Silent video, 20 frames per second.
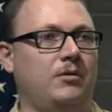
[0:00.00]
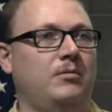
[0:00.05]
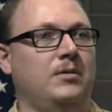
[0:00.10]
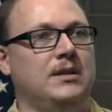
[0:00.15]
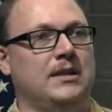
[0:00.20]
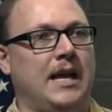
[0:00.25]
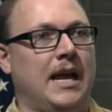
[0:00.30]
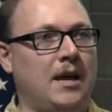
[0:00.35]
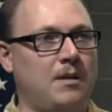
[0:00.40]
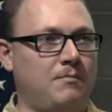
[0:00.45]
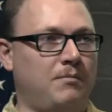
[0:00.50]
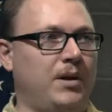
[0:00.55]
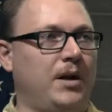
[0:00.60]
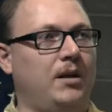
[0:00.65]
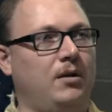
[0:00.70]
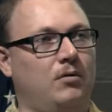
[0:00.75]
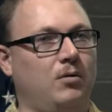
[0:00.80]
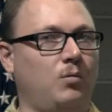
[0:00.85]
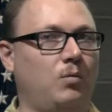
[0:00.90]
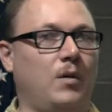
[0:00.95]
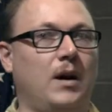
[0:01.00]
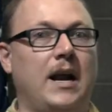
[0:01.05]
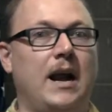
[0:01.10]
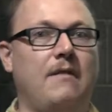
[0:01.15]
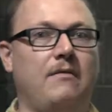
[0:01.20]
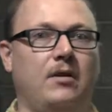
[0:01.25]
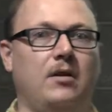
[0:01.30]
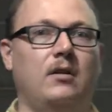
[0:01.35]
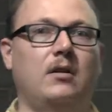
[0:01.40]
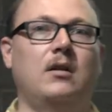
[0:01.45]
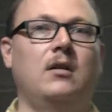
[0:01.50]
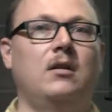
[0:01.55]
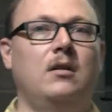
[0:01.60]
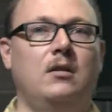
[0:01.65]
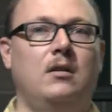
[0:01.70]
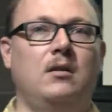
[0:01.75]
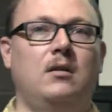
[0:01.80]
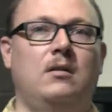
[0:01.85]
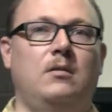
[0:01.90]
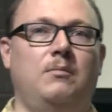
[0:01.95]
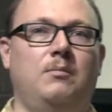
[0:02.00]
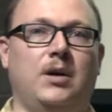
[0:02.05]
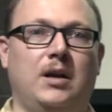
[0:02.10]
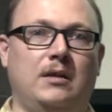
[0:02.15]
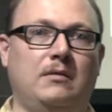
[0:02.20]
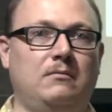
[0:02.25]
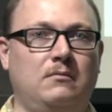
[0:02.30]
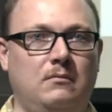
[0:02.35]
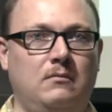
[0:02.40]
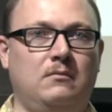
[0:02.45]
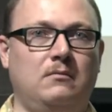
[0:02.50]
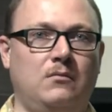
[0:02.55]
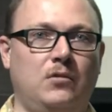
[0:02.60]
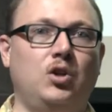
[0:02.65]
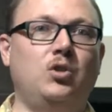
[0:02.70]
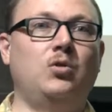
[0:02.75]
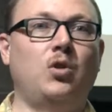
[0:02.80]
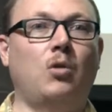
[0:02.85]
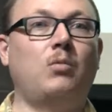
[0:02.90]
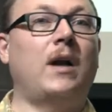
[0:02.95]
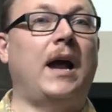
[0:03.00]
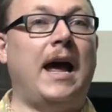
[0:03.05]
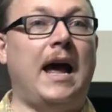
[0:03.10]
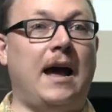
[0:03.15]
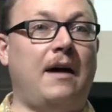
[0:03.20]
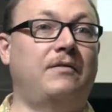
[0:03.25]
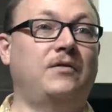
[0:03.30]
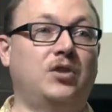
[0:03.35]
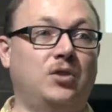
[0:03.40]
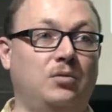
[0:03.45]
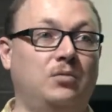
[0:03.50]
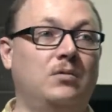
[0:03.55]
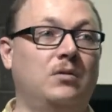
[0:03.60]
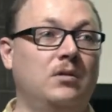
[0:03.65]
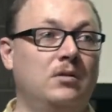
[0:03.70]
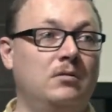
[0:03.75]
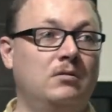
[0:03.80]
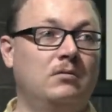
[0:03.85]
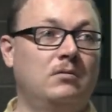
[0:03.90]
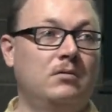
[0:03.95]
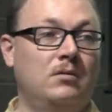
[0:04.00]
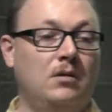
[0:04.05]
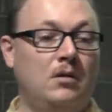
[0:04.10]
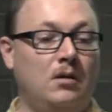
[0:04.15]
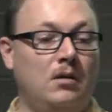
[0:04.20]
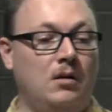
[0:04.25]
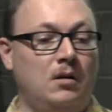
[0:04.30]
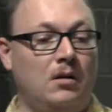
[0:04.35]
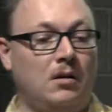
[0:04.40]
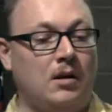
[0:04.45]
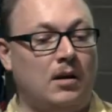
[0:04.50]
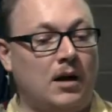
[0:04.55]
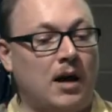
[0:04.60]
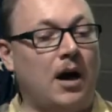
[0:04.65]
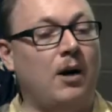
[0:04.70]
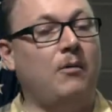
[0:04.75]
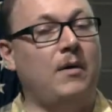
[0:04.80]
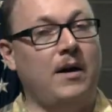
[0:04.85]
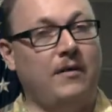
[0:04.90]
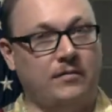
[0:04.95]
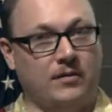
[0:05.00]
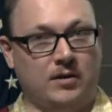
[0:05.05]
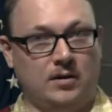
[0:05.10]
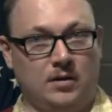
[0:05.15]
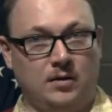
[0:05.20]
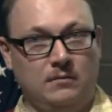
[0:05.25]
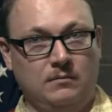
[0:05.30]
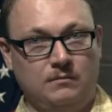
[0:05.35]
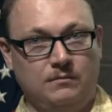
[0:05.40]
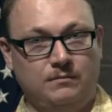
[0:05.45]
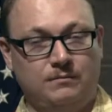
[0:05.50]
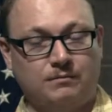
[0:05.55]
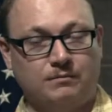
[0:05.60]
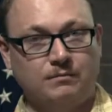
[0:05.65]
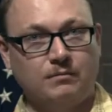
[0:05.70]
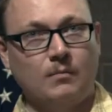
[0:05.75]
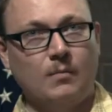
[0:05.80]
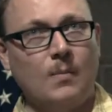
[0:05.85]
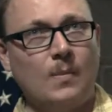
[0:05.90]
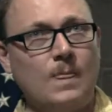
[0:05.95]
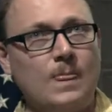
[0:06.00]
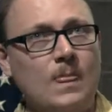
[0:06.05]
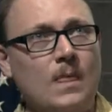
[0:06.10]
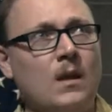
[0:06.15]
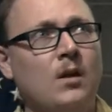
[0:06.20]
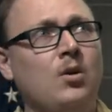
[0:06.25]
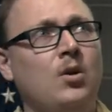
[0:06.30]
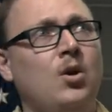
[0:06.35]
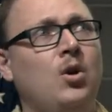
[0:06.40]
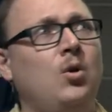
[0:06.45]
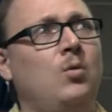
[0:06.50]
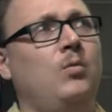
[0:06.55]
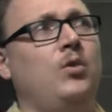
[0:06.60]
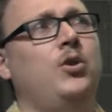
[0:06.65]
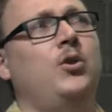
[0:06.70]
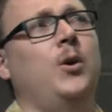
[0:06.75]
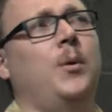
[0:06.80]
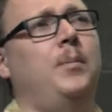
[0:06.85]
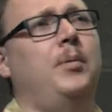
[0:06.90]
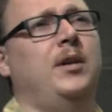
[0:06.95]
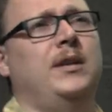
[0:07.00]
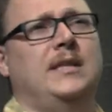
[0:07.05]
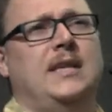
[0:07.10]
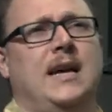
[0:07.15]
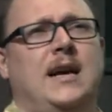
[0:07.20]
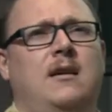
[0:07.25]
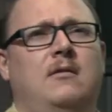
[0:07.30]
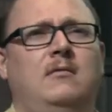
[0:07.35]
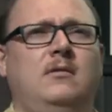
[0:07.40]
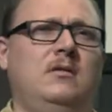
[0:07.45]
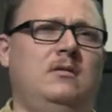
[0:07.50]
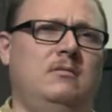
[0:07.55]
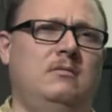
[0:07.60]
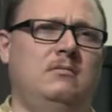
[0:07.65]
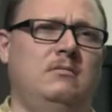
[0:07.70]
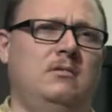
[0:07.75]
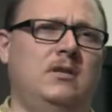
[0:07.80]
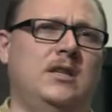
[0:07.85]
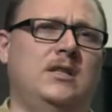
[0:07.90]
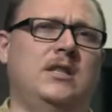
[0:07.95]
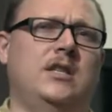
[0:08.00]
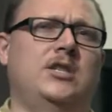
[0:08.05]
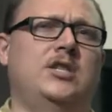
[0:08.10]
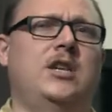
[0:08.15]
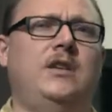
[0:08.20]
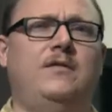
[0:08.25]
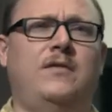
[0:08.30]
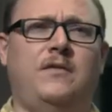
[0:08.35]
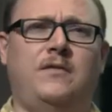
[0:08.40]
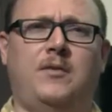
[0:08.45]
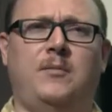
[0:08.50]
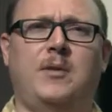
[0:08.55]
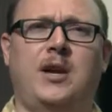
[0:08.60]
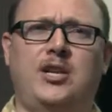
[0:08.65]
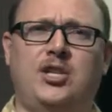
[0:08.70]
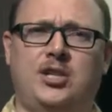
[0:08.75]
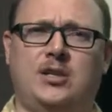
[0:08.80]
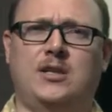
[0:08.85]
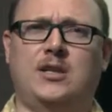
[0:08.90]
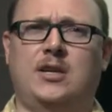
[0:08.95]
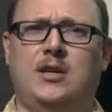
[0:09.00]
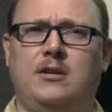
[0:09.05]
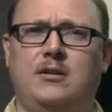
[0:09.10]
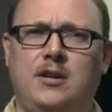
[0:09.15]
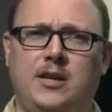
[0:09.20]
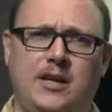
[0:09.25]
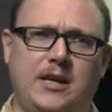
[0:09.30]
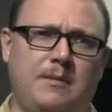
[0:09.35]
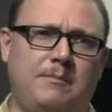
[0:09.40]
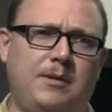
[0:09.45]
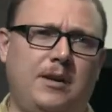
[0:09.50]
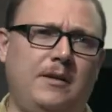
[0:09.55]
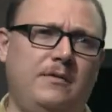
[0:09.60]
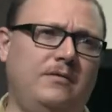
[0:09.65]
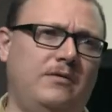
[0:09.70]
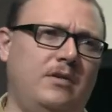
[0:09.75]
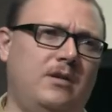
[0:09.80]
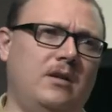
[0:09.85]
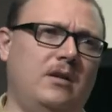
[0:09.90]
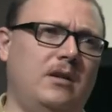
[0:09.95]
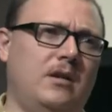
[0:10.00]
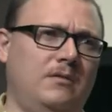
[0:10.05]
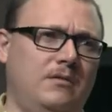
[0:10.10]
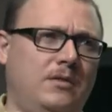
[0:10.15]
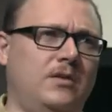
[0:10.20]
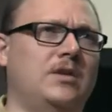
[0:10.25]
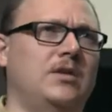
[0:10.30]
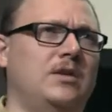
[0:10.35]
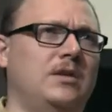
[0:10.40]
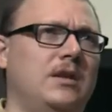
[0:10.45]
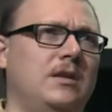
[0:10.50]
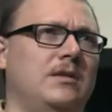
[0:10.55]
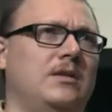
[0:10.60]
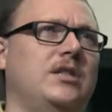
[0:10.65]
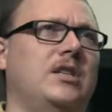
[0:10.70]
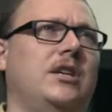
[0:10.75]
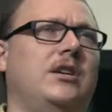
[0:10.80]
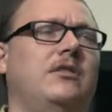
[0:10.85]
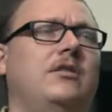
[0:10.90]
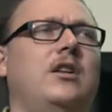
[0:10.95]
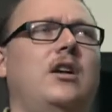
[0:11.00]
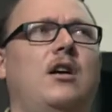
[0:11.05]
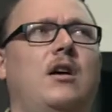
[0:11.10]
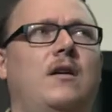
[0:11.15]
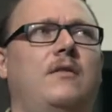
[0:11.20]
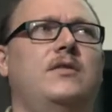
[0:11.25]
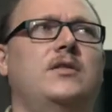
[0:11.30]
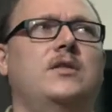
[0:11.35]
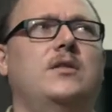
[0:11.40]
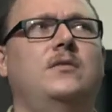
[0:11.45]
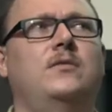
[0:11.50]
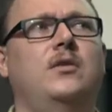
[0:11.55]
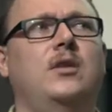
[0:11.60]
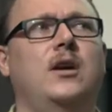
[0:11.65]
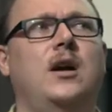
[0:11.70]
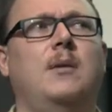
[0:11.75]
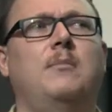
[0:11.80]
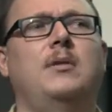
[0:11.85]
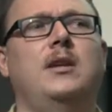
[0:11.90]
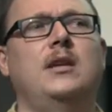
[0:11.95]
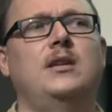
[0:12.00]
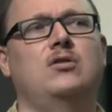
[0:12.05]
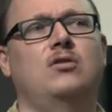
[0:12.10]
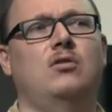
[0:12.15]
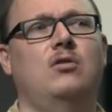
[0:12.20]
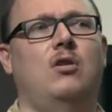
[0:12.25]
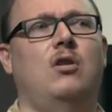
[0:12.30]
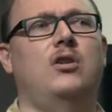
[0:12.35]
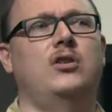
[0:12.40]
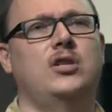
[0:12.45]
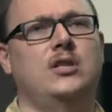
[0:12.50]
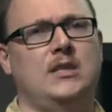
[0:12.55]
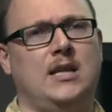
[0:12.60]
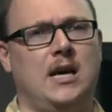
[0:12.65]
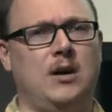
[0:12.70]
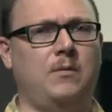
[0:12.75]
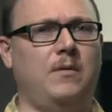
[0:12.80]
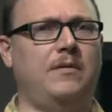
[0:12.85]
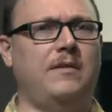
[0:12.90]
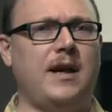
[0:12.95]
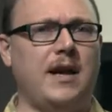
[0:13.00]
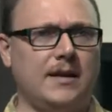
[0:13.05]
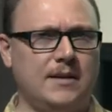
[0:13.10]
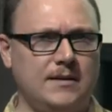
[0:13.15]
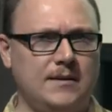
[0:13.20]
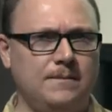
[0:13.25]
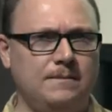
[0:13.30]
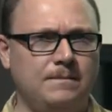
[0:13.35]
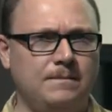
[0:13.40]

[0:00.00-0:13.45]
was 8-bit or whatever, but you don't have to. However, when you are put down as the chief information security company for a security officer for a company as large as Equifax,